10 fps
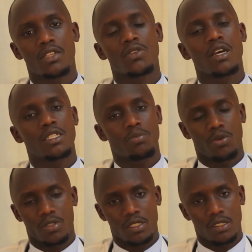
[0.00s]

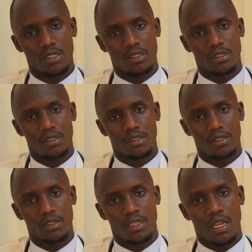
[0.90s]
transport,
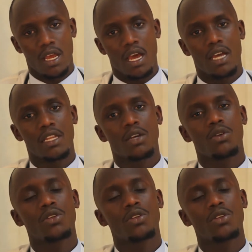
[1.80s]
and they will